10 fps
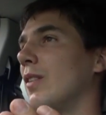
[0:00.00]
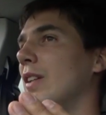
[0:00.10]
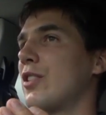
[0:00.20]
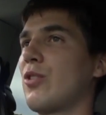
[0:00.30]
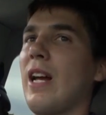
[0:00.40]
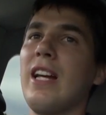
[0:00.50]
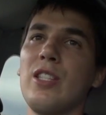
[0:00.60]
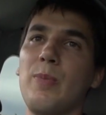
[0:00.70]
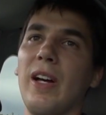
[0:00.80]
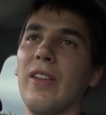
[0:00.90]
this
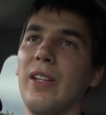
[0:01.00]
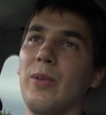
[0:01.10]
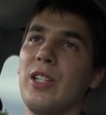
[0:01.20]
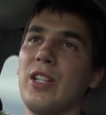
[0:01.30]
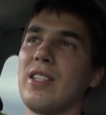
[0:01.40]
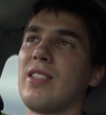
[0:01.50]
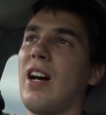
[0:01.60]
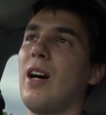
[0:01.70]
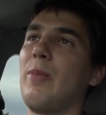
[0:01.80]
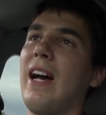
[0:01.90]
trans bill that we just
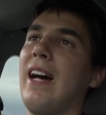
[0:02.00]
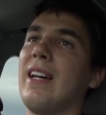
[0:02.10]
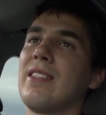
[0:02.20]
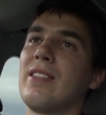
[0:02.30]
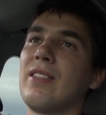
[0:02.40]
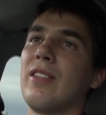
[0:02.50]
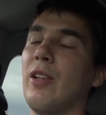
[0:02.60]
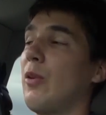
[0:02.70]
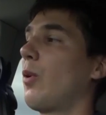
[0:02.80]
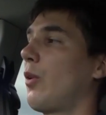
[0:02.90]
saw pass,
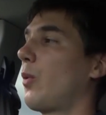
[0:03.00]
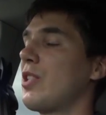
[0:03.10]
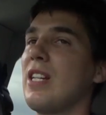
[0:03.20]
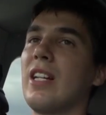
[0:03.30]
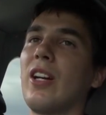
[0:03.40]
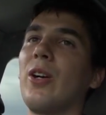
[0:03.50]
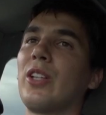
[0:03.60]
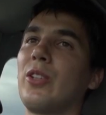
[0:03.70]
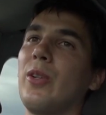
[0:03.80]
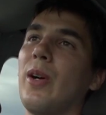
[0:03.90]
or we're seeing
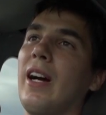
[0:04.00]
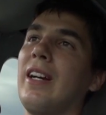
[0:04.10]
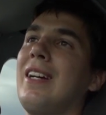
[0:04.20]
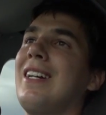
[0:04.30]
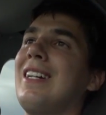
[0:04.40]
going through our